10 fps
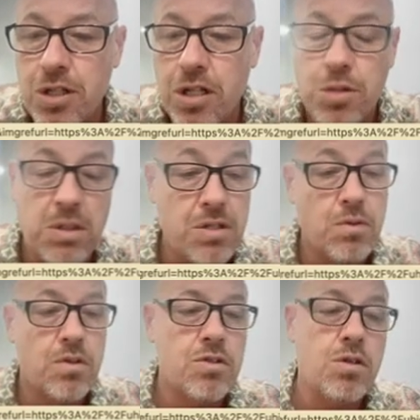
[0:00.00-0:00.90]
judgments.
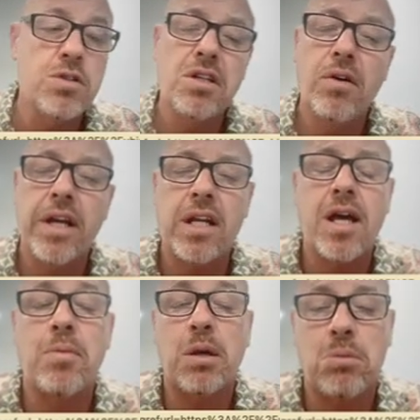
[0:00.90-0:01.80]

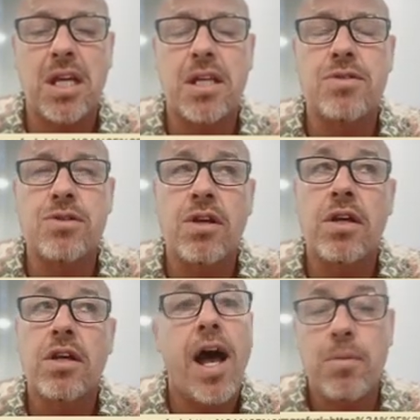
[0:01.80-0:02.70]
Socioeconomic means
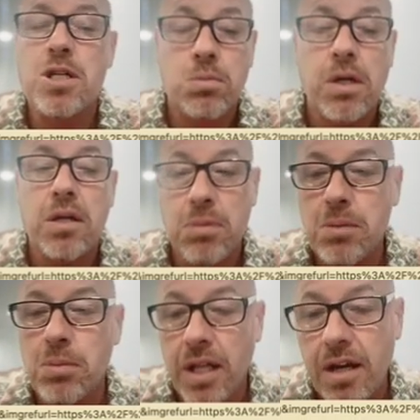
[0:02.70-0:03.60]
how much money
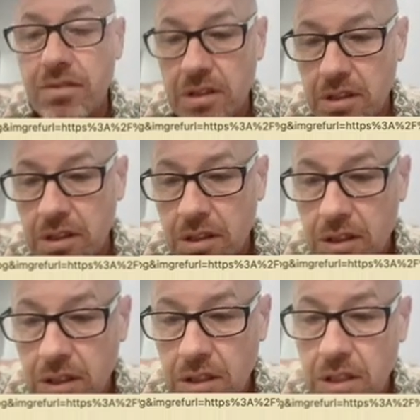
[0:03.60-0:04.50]
people have
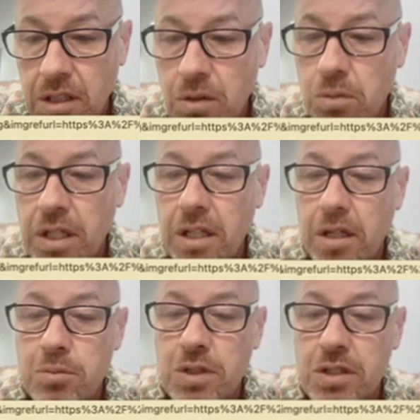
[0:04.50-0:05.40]
when it
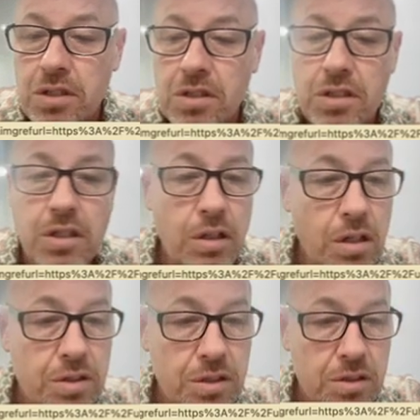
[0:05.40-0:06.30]
comes to
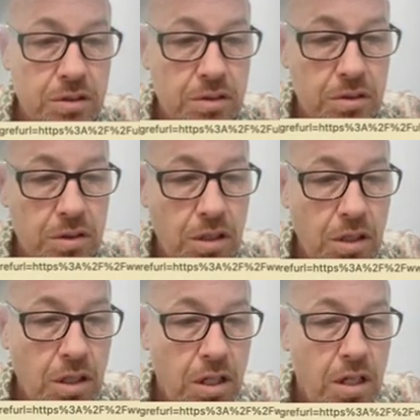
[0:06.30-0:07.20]
clothes.
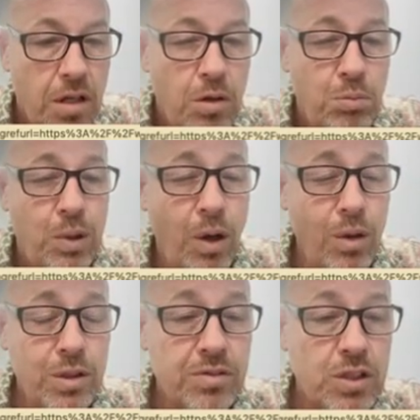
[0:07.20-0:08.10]

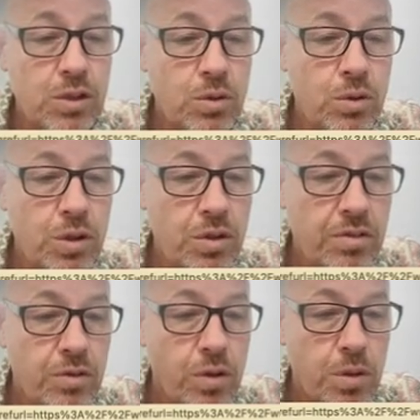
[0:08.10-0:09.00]
Pros of school
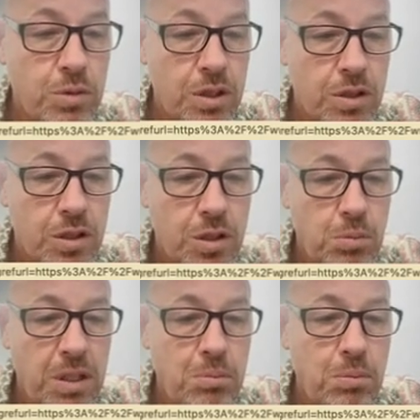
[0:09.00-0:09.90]
uniforms should
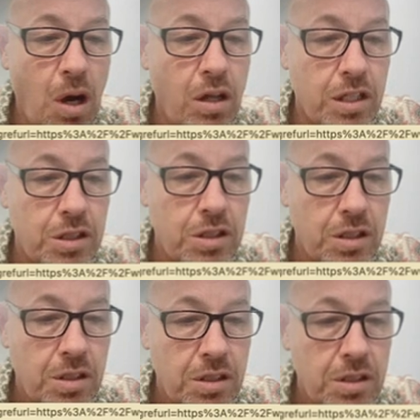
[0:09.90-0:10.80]
be
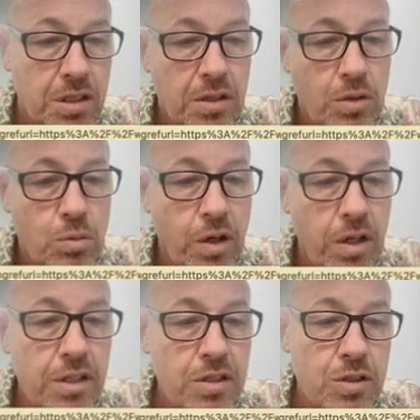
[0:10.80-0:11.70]
abolished.
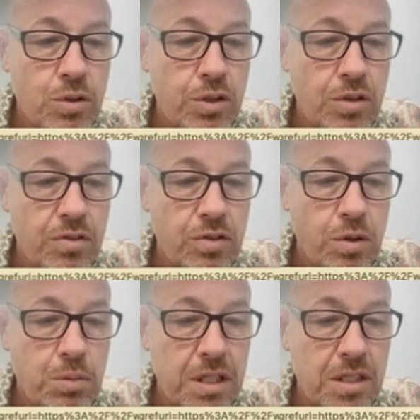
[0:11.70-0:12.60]
Wearing the school
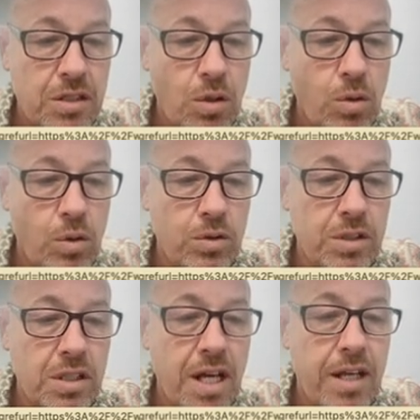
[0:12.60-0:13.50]
uniform is a total
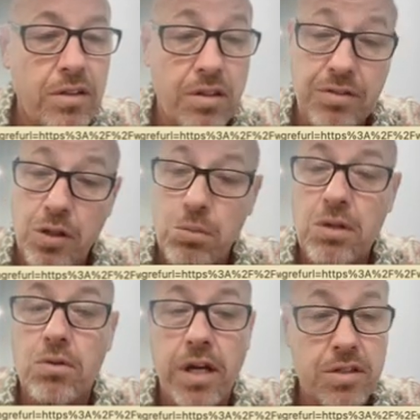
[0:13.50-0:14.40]
denial of
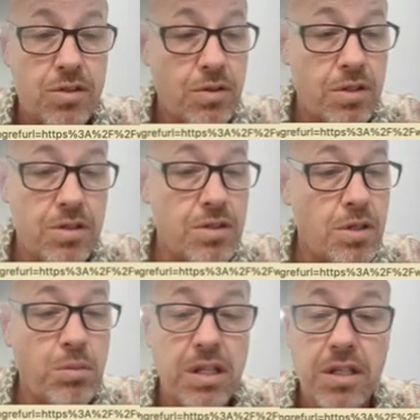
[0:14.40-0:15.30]
human rights. So this is somebody